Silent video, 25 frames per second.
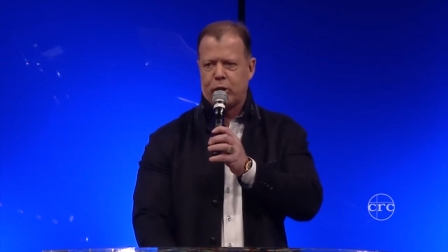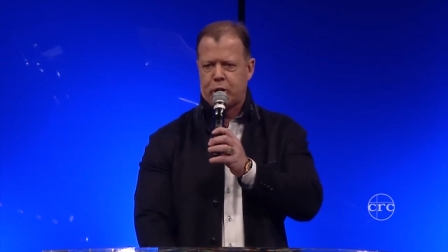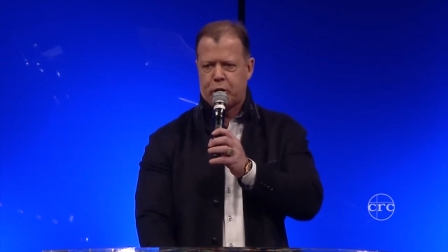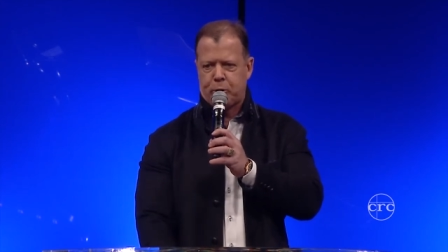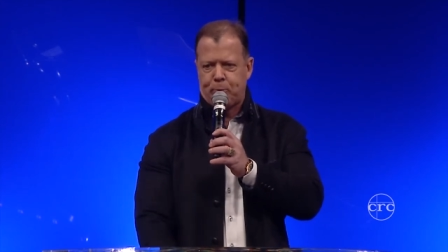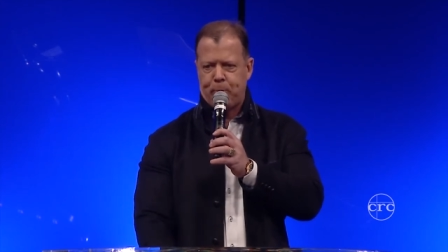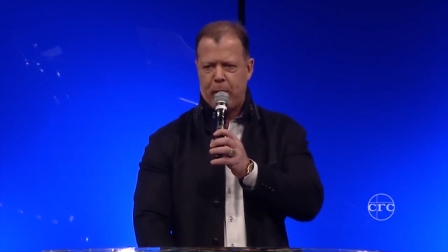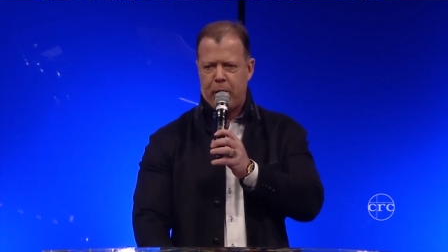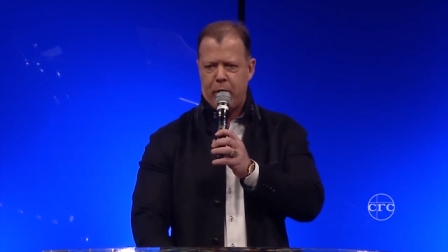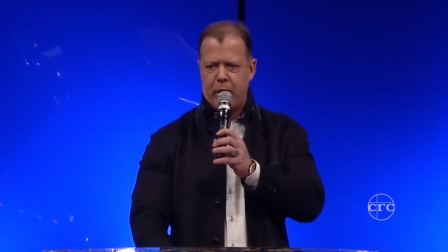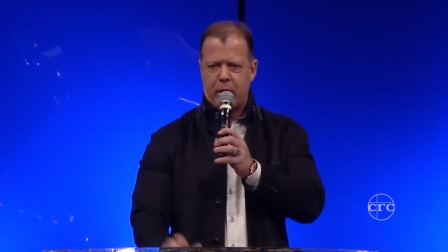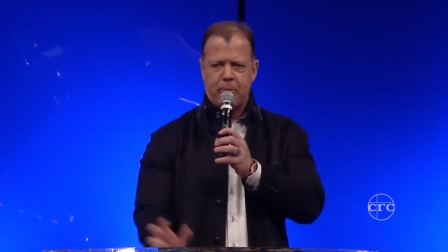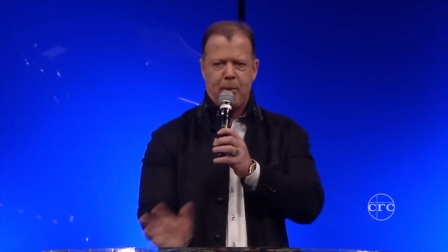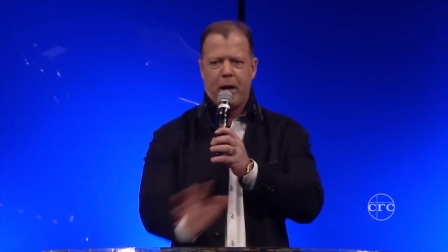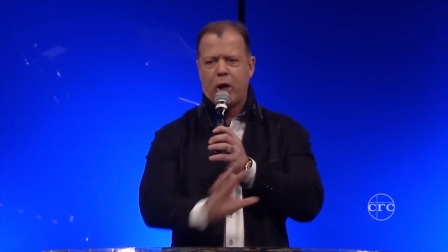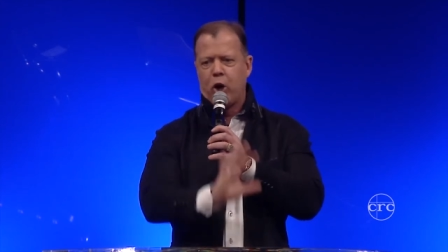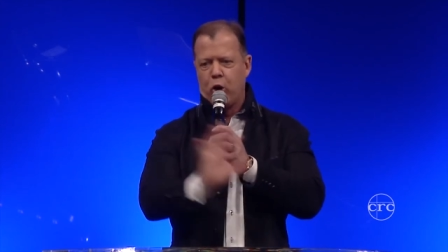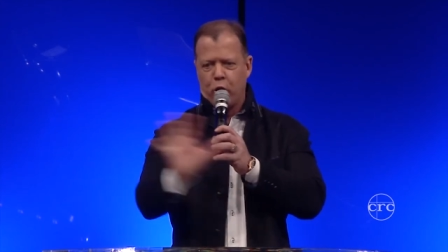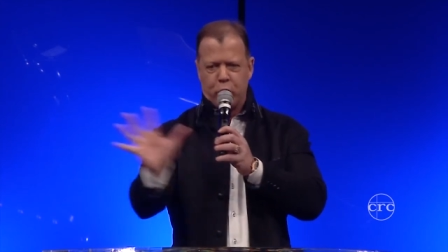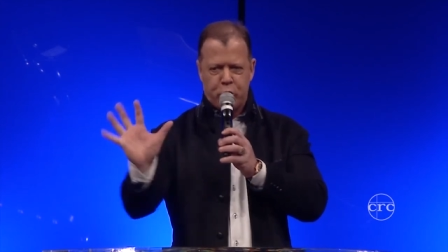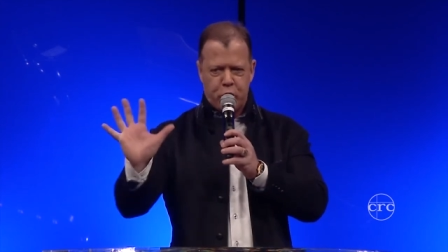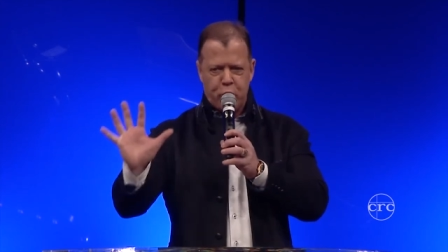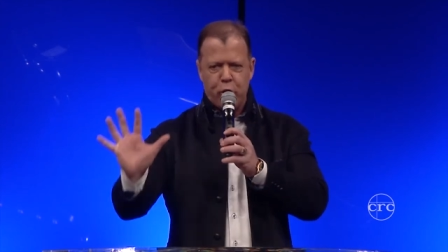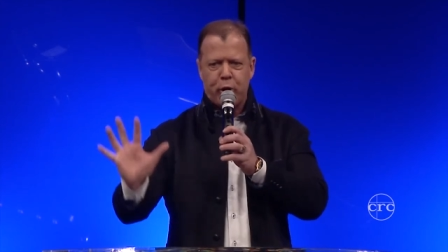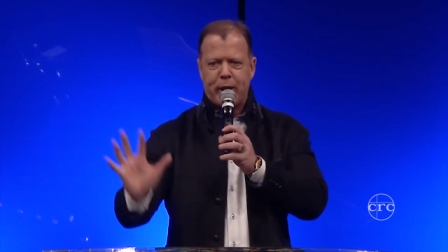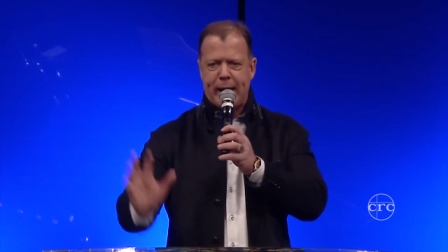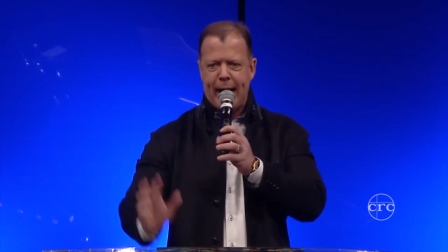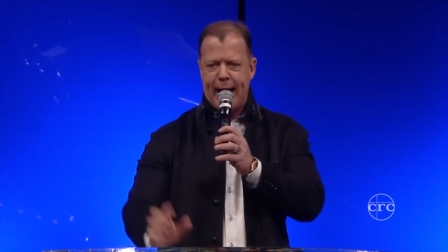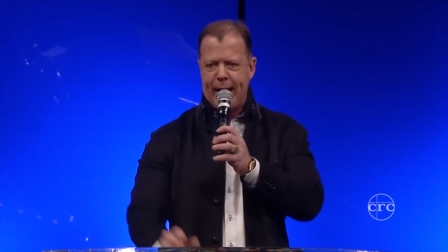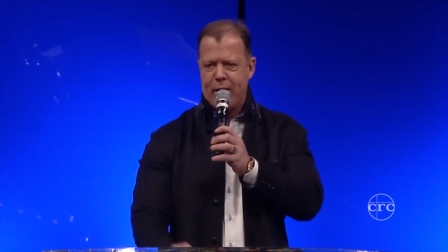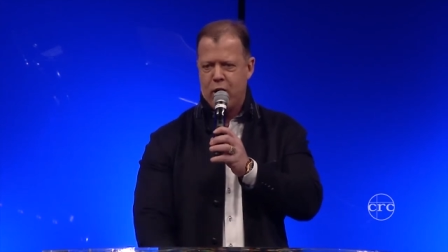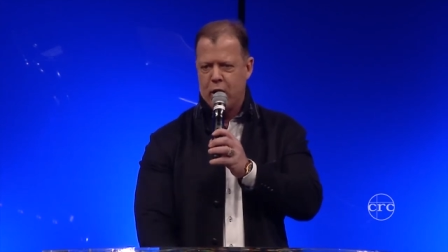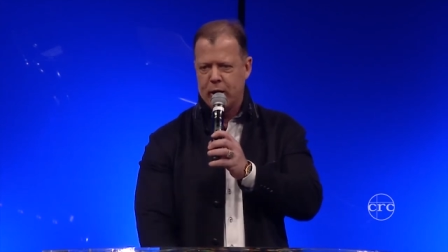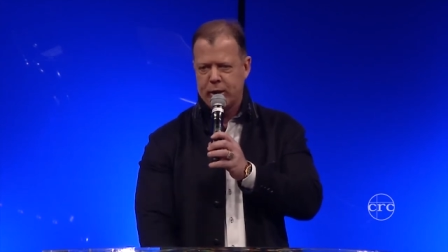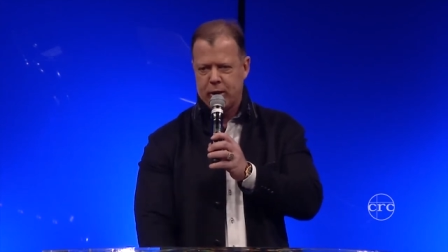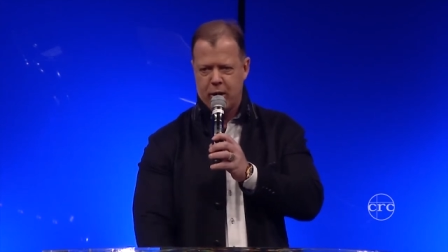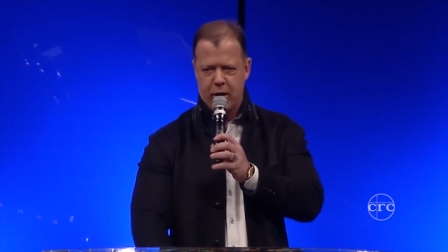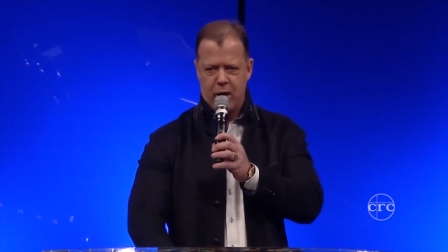spirit because you
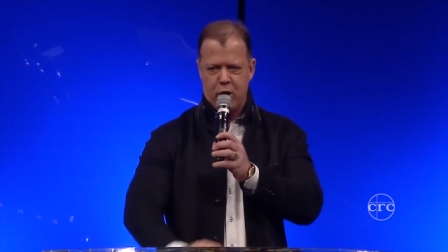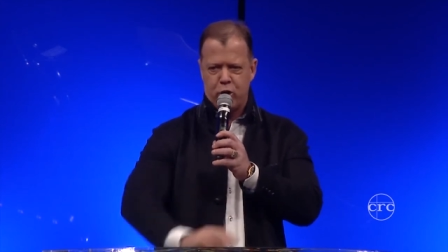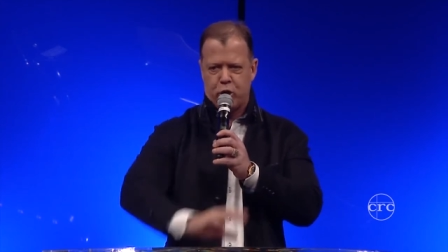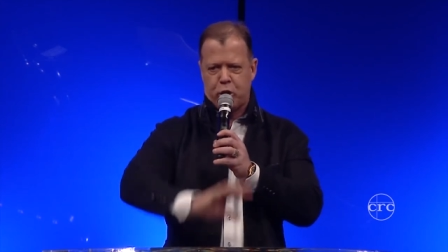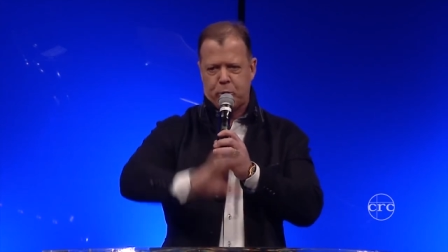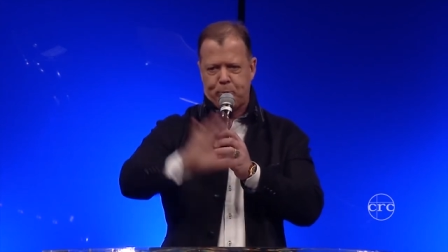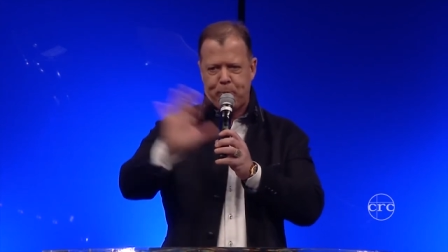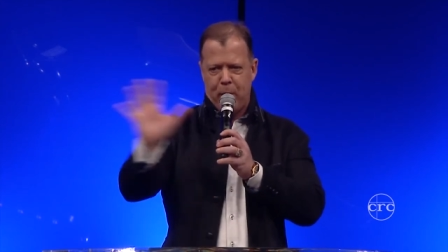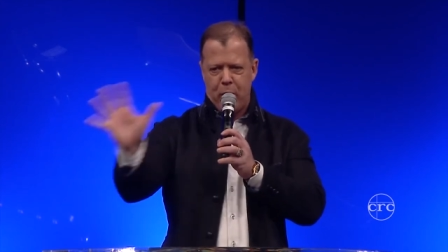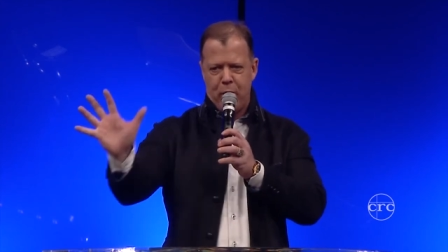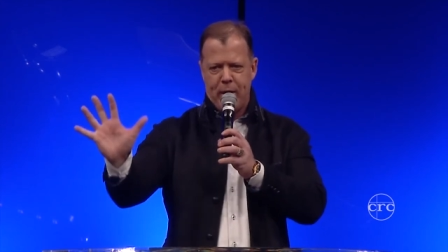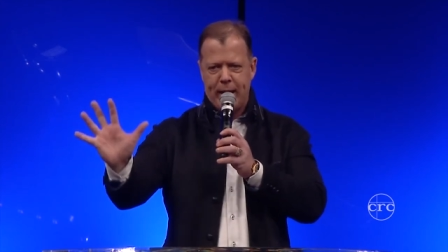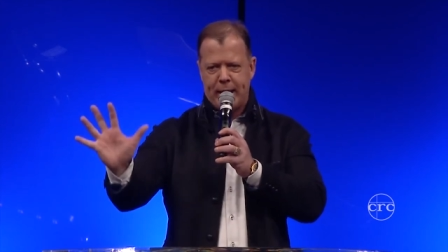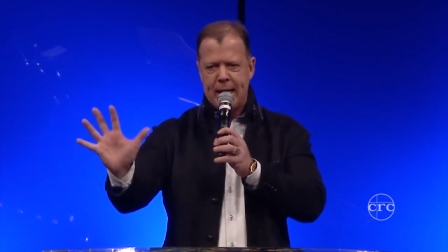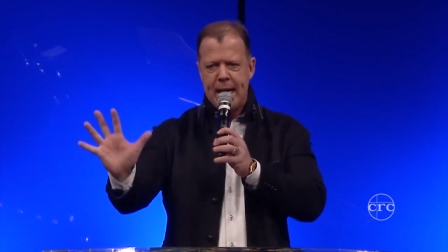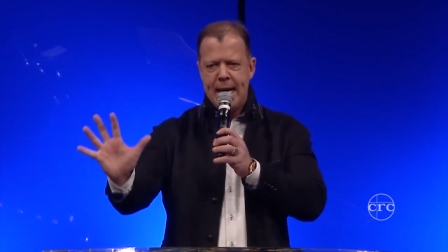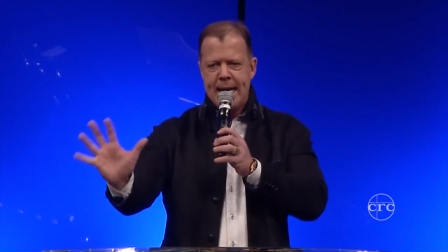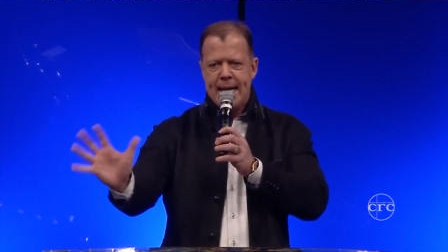cannot. No spirit